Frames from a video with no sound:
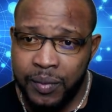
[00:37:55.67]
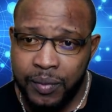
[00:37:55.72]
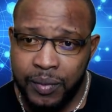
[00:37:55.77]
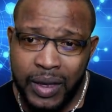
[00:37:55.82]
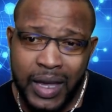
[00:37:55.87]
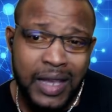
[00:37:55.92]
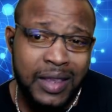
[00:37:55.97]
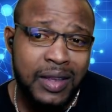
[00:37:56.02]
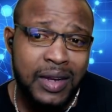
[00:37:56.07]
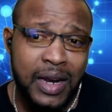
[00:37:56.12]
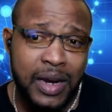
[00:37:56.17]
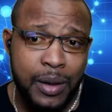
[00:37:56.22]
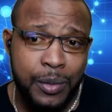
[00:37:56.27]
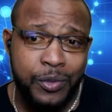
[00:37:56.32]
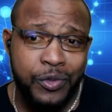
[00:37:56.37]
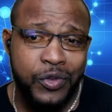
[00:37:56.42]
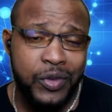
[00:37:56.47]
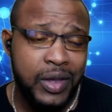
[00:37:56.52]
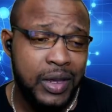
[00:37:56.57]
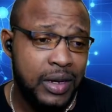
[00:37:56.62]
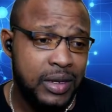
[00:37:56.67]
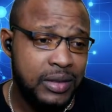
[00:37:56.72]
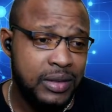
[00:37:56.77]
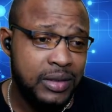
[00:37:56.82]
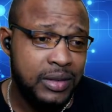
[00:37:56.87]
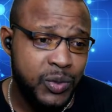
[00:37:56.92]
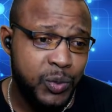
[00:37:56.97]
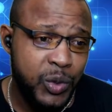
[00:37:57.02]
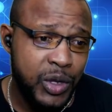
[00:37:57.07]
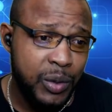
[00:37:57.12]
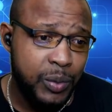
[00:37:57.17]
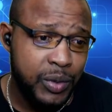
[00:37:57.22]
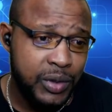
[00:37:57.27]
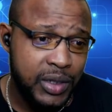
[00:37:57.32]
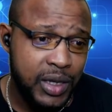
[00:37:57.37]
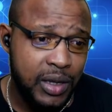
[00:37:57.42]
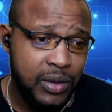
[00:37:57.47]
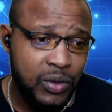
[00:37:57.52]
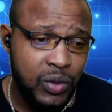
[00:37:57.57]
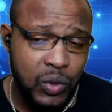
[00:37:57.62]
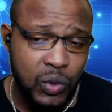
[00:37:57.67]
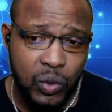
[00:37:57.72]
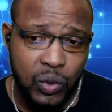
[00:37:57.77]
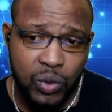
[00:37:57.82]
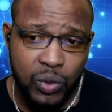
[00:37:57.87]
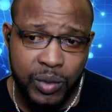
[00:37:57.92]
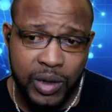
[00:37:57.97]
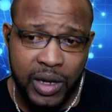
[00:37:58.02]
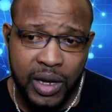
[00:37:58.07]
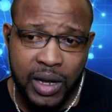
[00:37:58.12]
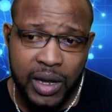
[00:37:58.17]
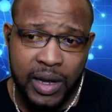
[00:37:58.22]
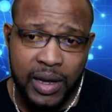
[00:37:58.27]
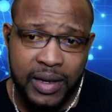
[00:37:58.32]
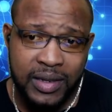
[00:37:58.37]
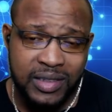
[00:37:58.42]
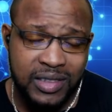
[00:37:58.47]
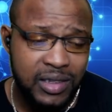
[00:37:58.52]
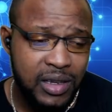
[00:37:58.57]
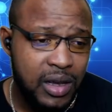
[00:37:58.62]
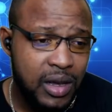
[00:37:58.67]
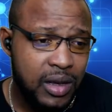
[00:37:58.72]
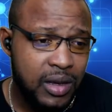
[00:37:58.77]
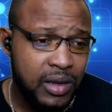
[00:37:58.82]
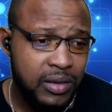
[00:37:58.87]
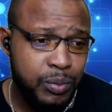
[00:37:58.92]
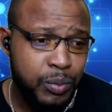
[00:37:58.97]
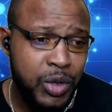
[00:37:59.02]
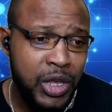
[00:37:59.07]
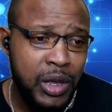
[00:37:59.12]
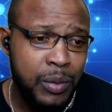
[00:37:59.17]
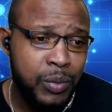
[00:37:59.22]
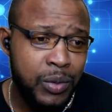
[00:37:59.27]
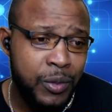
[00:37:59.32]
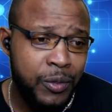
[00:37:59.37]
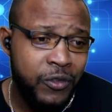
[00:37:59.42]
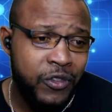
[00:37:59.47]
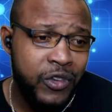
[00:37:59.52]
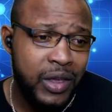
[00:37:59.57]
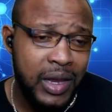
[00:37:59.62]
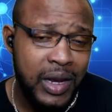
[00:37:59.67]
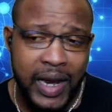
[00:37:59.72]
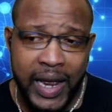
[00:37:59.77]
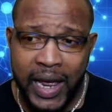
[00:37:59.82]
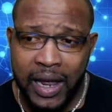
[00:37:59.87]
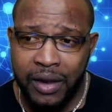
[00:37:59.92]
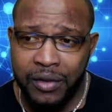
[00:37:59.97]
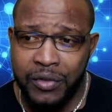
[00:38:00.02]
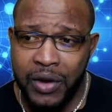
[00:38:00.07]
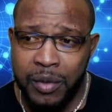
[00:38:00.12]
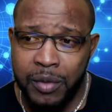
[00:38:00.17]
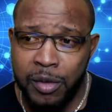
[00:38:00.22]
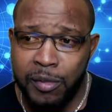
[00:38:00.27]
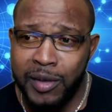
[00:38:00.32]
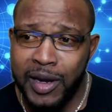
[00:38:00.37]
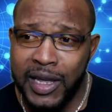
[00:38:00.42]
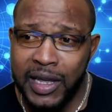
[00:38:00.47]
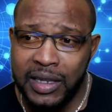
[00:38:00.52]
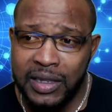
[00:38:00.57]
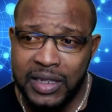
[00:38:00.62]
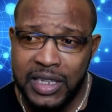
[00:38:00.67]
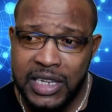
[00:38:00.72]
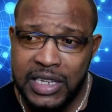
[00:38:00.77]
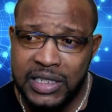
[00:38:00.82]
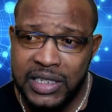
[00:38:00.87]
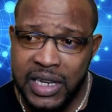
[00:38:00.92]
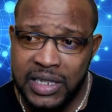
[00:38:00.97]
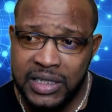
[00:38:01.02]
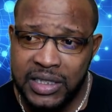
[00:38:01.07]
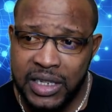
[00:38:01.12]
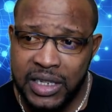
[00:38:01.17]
getting at them feelings as people tend to do, because people feel like from them link teach and say